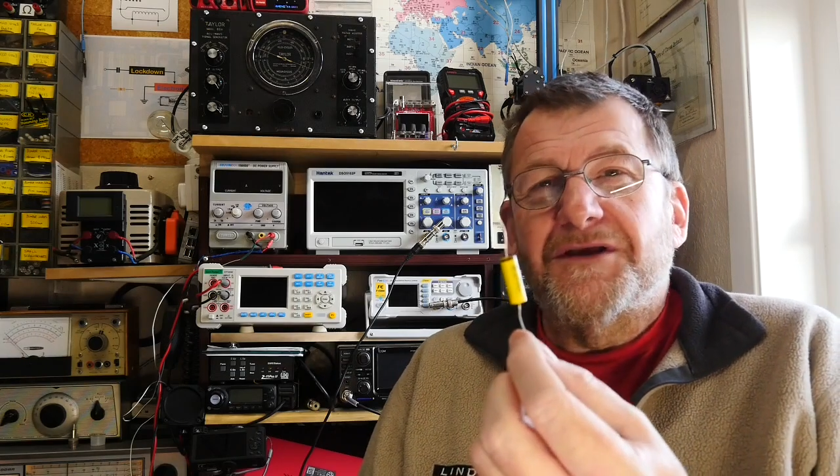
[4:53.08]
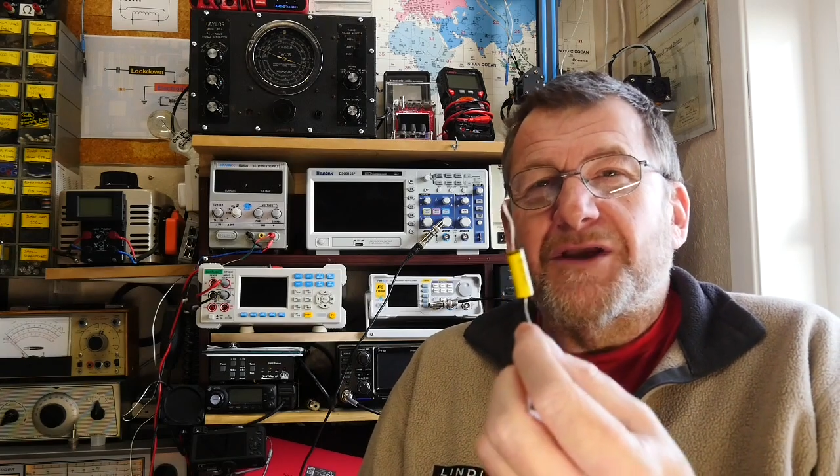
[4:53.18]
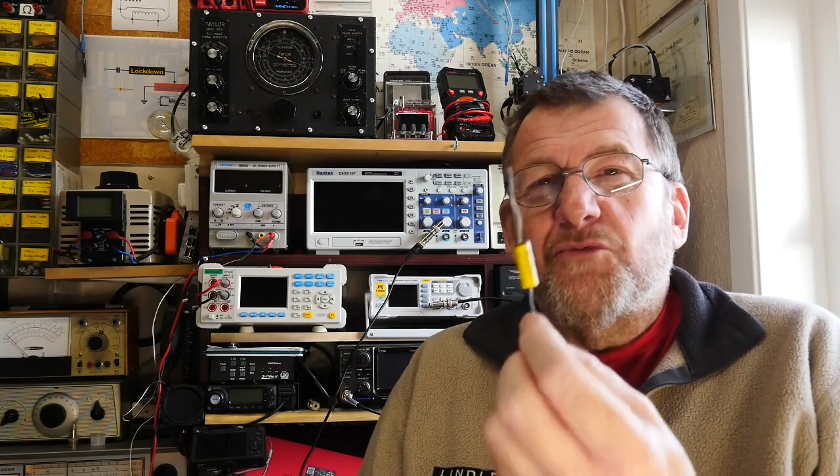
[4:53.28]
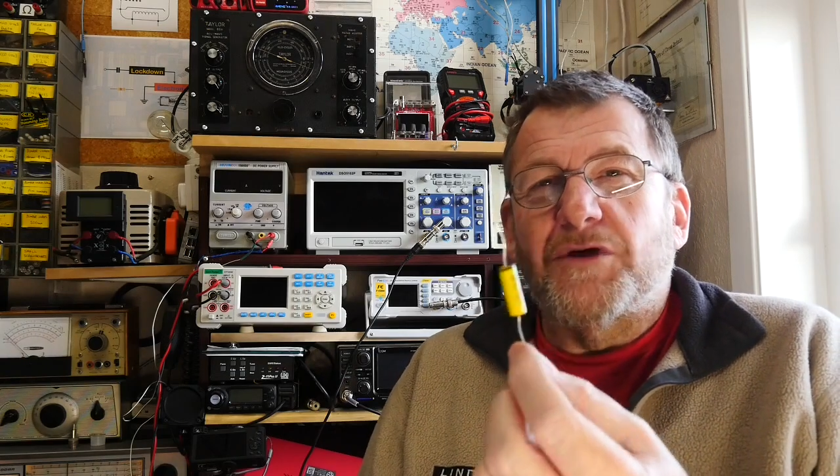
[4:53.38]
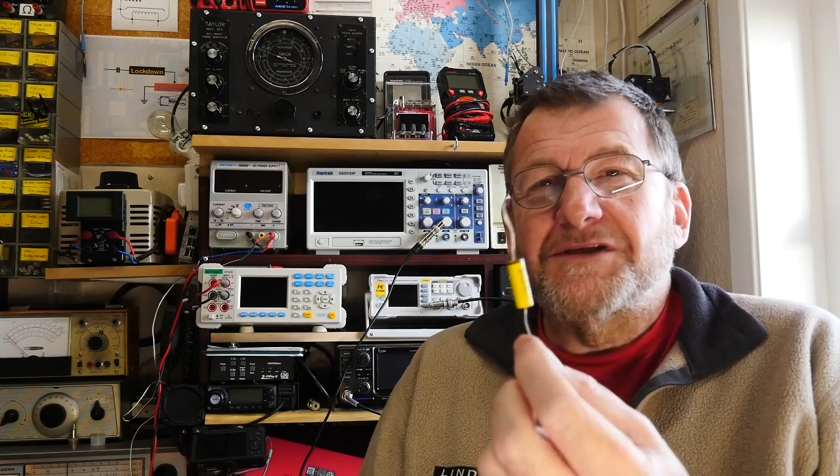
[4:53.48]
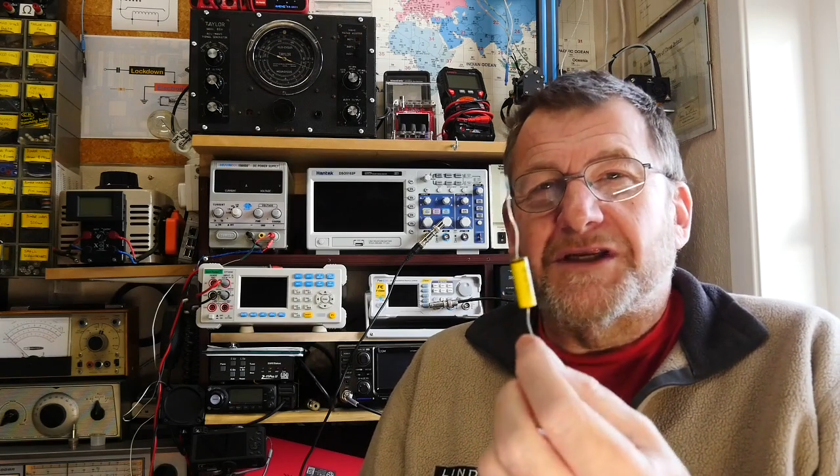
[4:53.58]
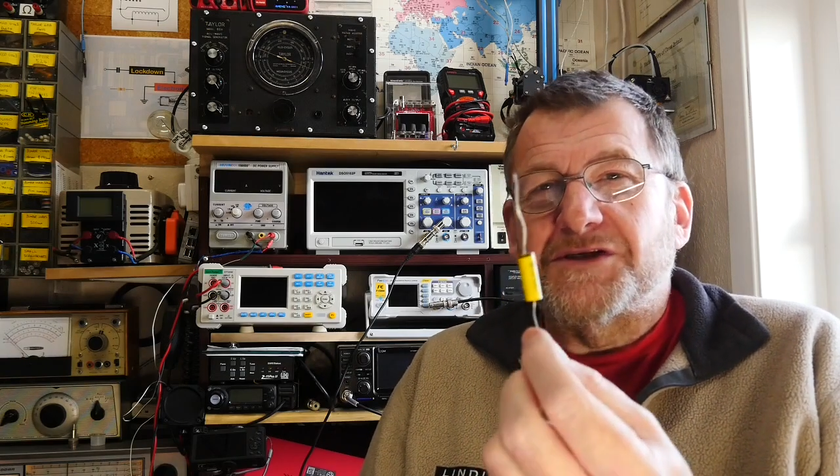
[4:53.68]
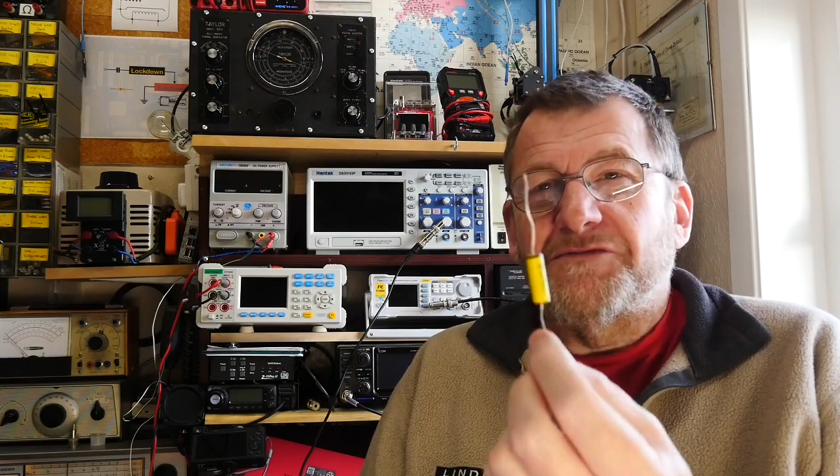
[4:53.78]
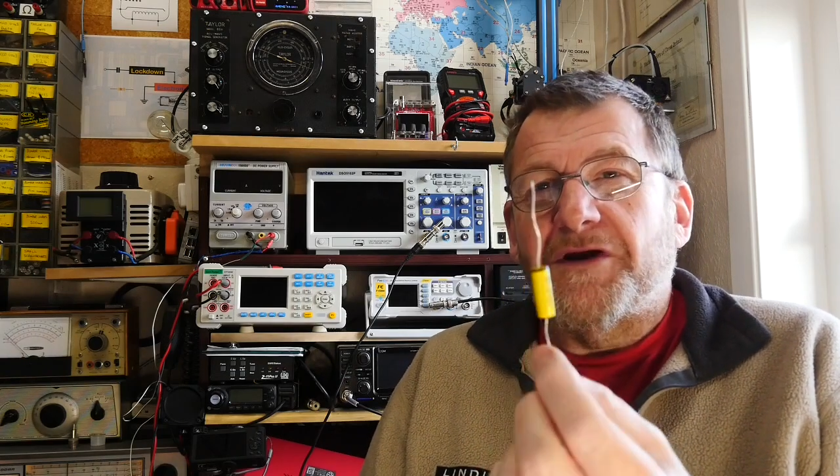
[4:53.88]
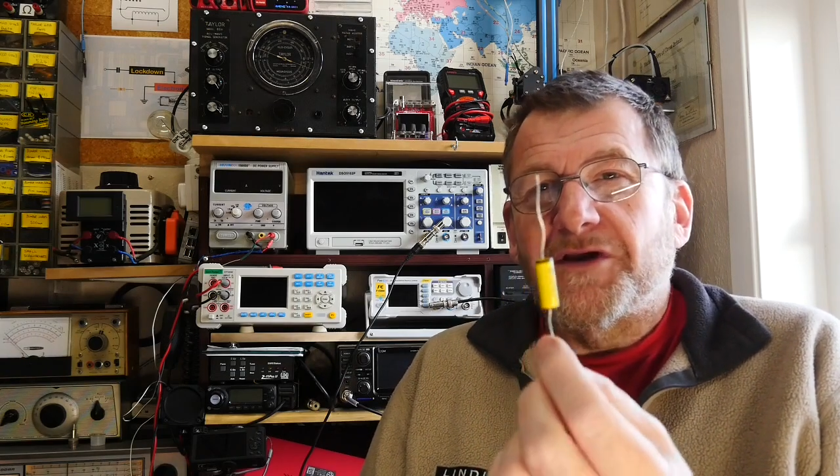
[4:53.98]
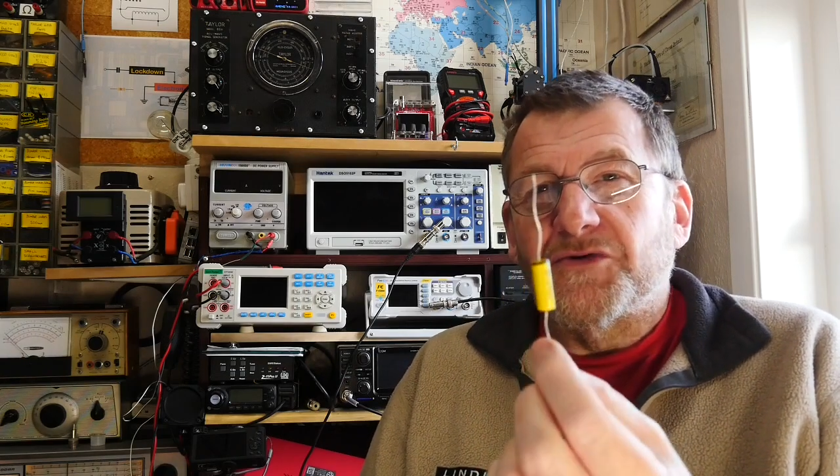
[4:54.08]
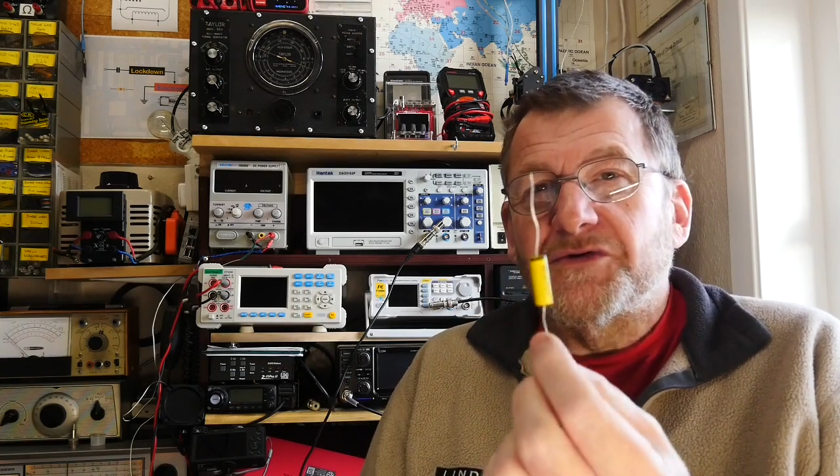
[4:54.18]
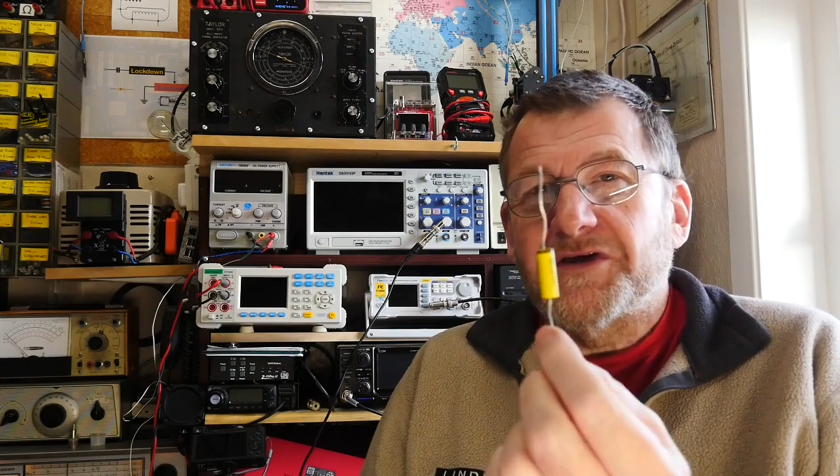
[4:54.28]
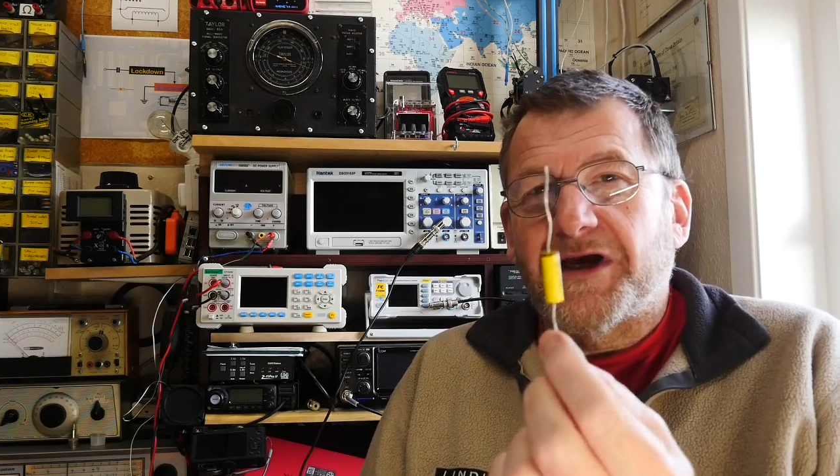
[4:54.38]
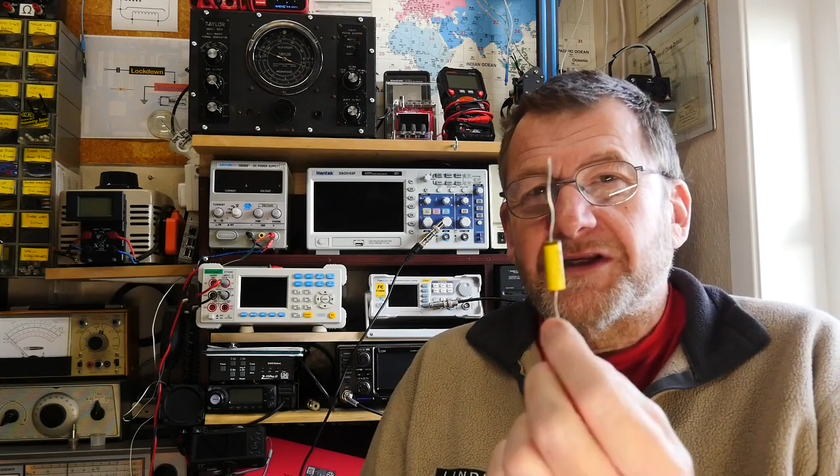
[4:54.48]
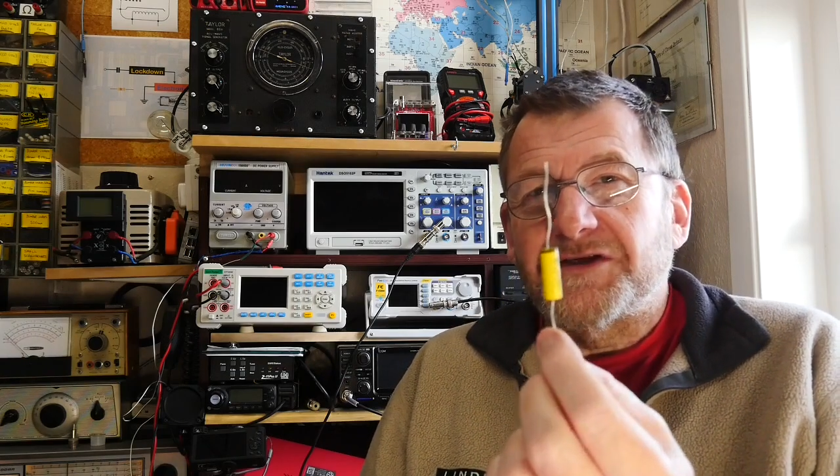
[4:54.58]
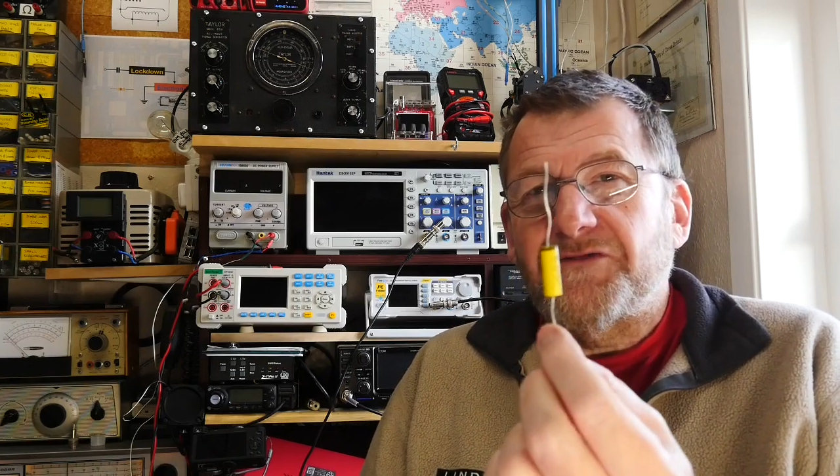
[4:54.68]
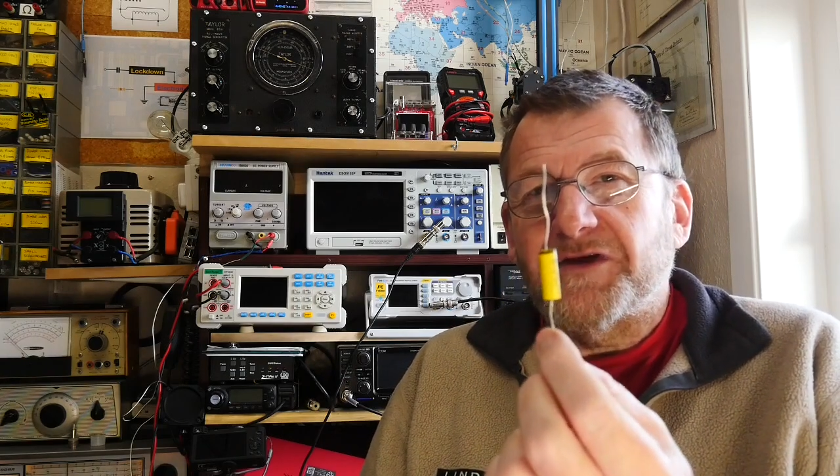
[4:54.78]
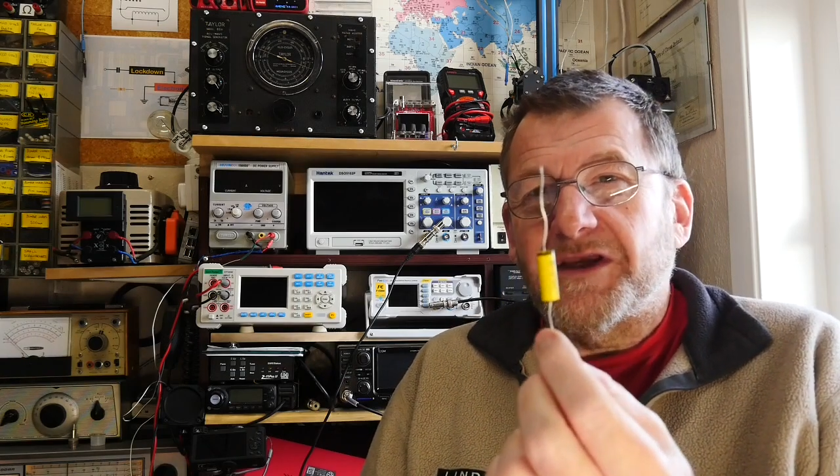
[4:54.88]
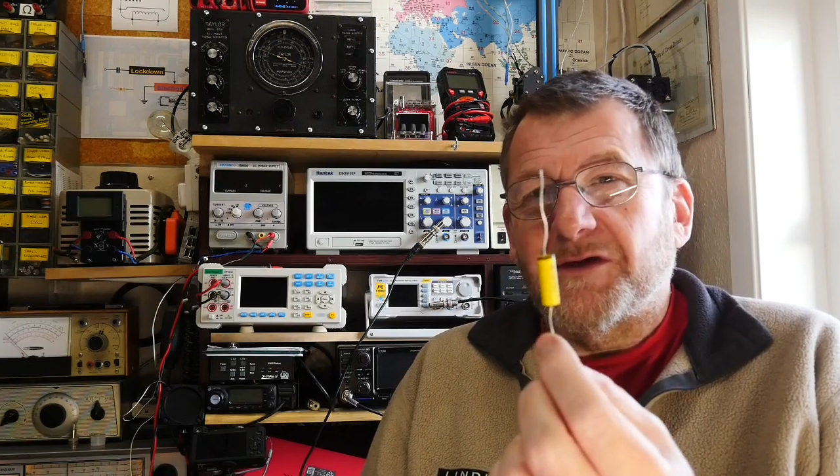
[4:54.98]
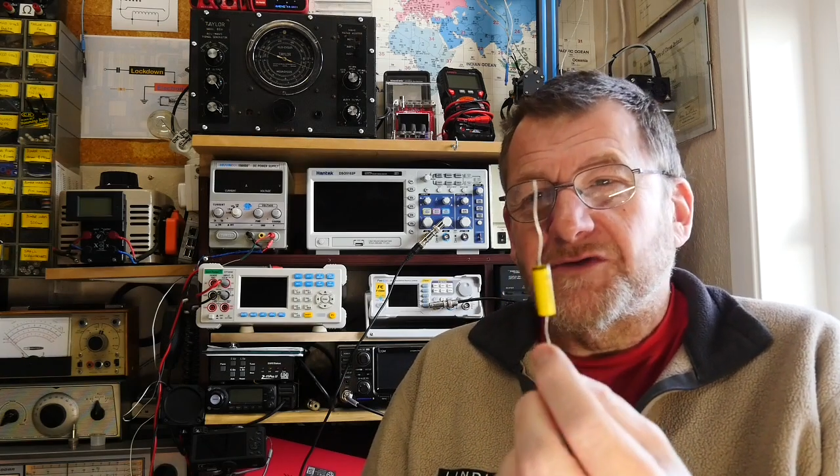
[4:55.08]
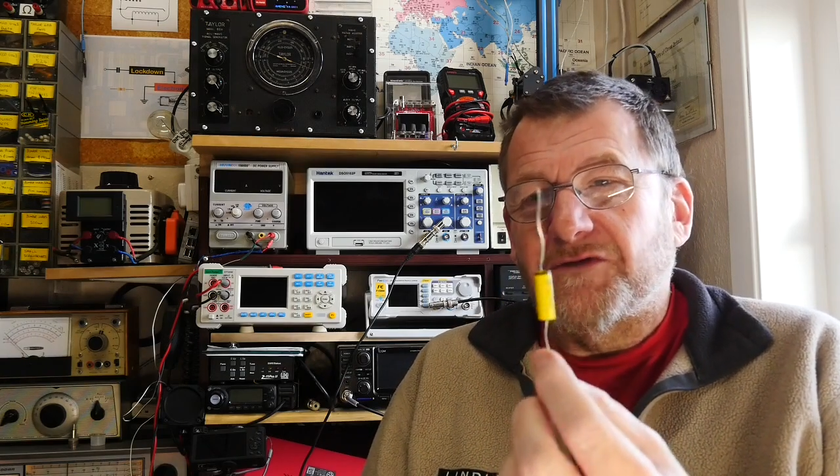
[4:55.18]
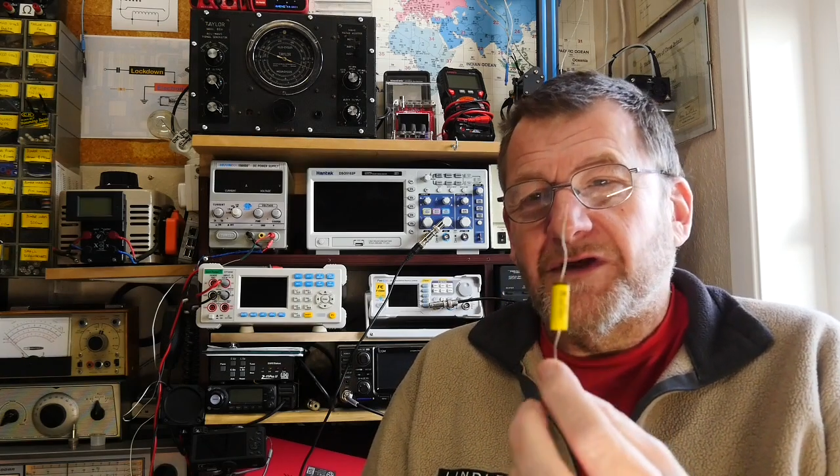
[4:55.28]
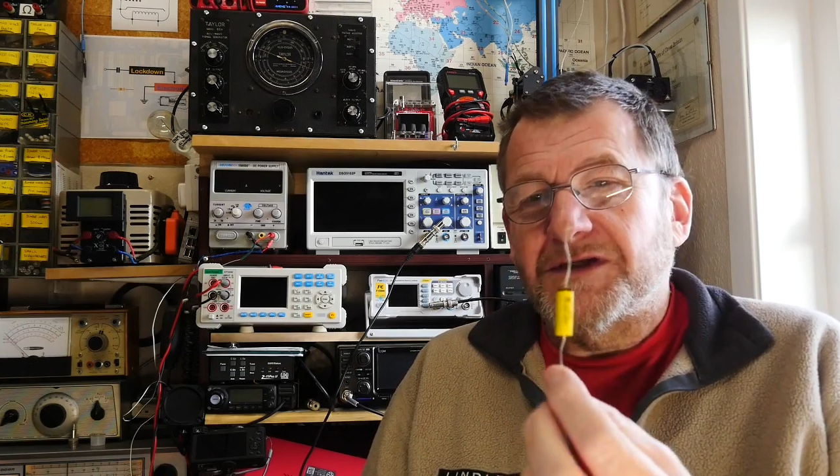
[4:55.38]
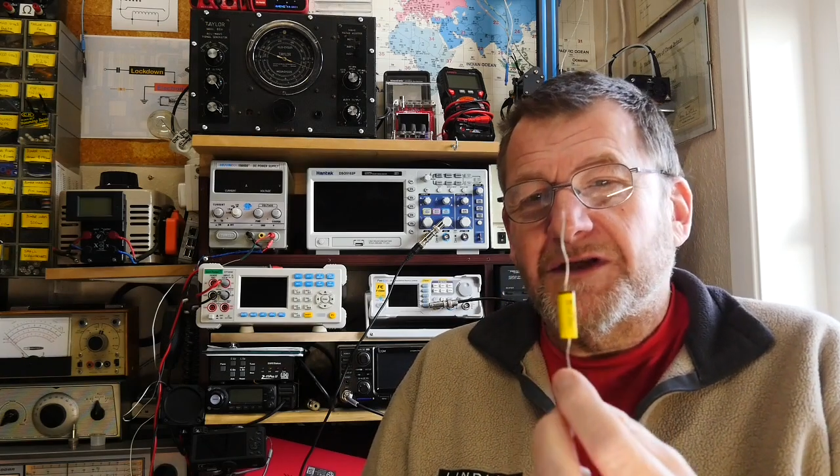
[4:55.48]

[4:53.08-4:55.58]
in one sense a very unscientific use of it,